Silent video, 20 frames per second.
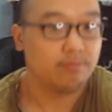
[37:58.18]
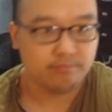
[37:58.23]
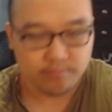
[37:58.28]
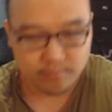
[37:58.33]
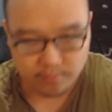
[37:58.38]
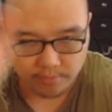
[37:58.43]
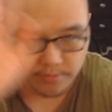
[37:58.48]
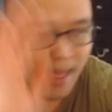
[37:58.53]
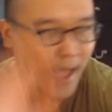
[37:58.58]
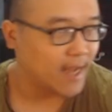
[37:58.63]

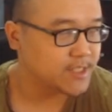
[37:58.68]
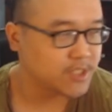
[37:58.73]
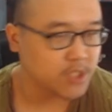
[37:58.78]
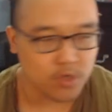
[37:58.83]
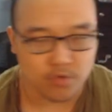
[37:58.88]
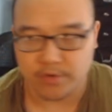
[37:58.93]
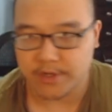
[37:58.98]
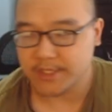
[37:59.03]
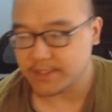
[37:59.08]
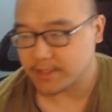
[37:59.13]
that's
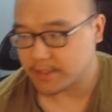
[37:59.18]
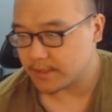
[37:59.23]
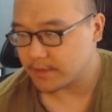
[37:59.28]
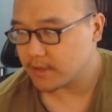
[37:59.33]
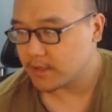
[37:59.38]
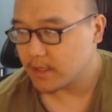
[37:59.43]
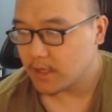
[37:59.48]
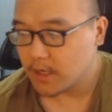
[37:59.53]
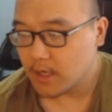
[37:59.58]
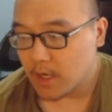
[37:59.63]
their reasoning.
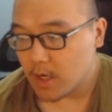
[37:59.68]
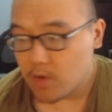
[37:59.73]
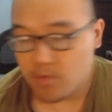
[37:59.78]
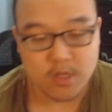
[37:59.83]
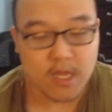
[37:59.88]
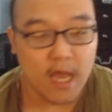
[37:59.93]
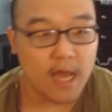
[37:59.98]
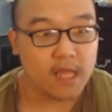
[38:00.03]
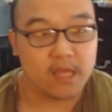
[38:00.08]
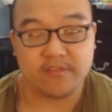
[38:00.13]

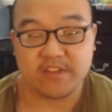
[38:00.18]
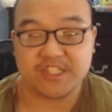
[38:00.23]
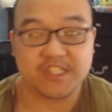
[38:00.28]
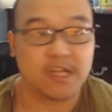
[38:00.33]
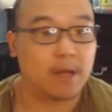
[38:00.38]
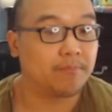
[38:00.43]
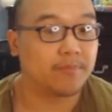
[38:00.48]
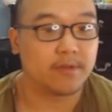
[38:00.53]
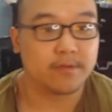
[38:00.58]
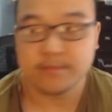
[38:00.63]
You gotta give us
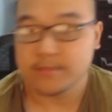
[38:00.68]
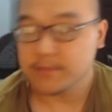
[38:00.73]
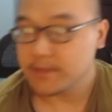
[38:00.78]
something.